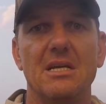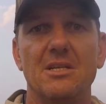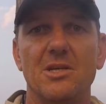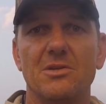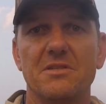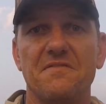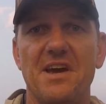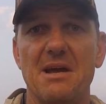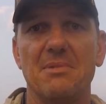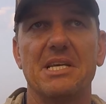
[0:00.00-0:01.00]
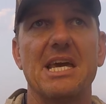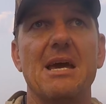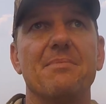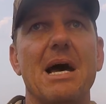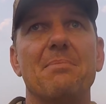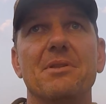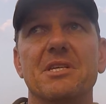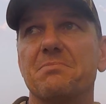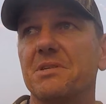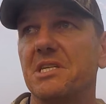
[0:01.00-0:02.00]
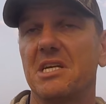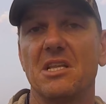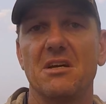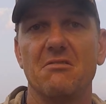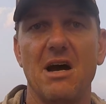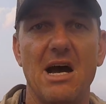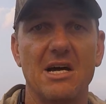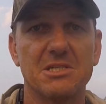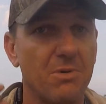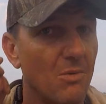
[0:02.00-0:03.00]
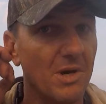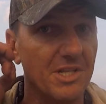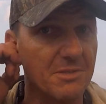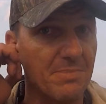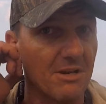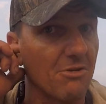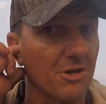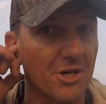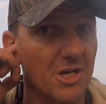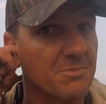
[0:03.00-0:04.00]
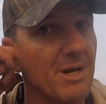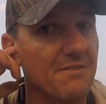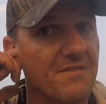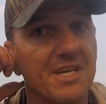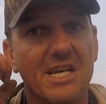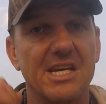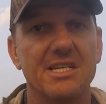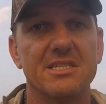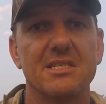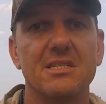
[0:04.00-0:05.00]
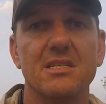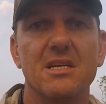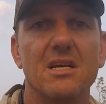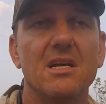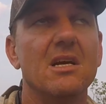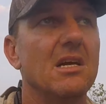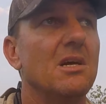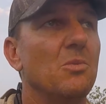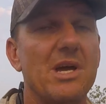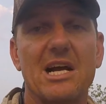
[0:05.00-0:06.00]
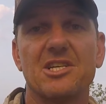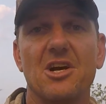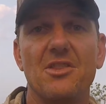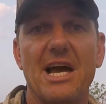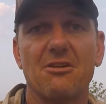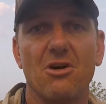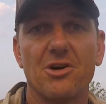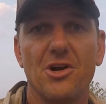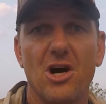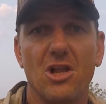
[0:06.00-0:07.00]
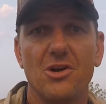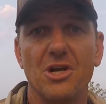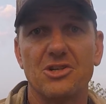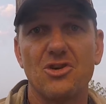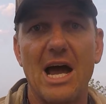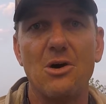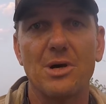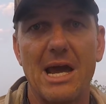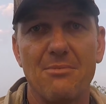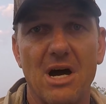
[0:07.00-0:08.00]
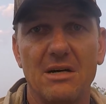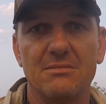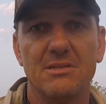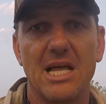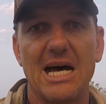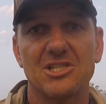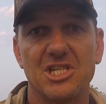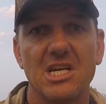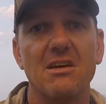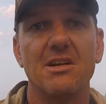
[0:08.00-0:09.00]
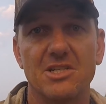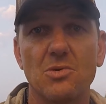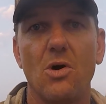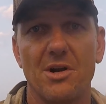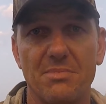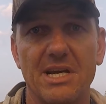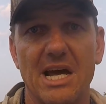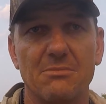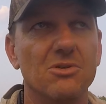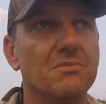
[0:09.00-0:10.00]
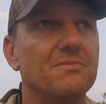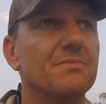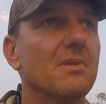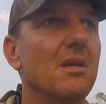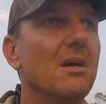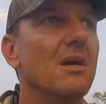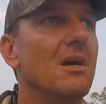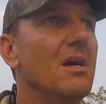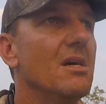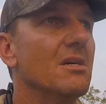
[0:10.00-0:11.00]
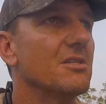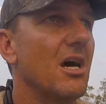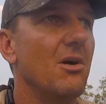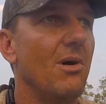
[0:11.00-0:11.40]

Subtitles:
There was a family camped up at this particular spot where this big crocodile's been for years. We actually got that crocodile on a trail camera last year and it's quite a big animal. So